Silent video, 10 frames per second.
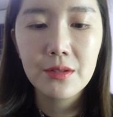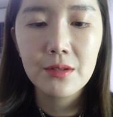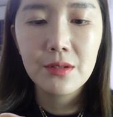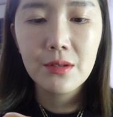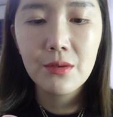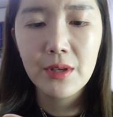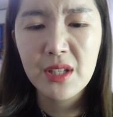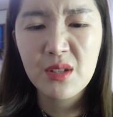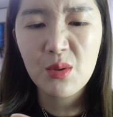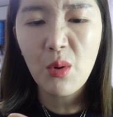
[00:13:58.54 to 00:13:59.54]
to do,
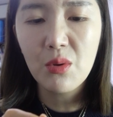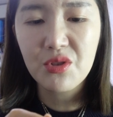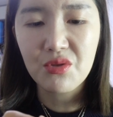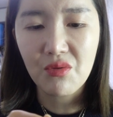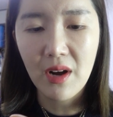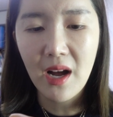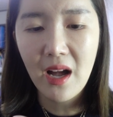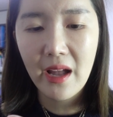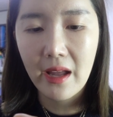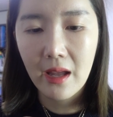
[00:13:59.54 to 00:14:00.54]
it's so
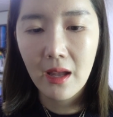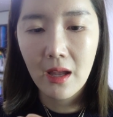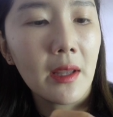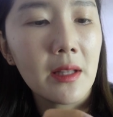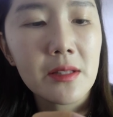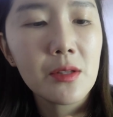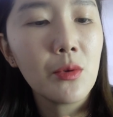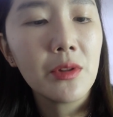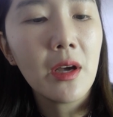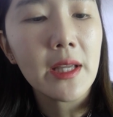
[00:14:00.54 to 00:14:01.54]
dry. It's
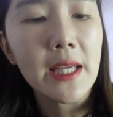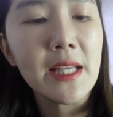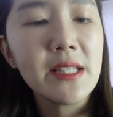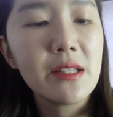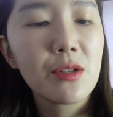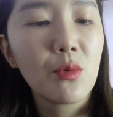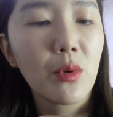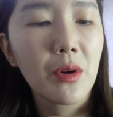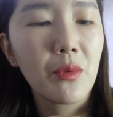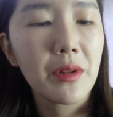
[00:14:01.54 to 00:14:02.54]
so not easy to
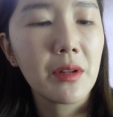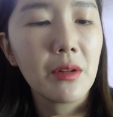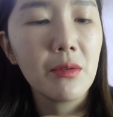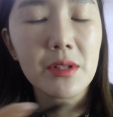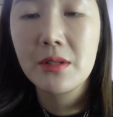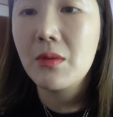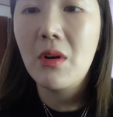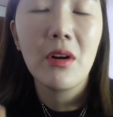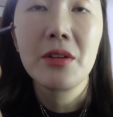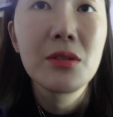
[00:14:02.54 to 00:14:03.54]
work with, you know? It's so
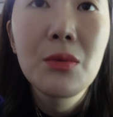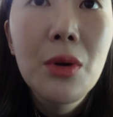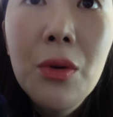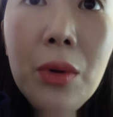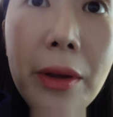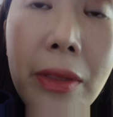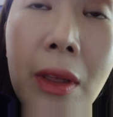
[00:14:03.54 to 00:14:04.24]
hard to work with.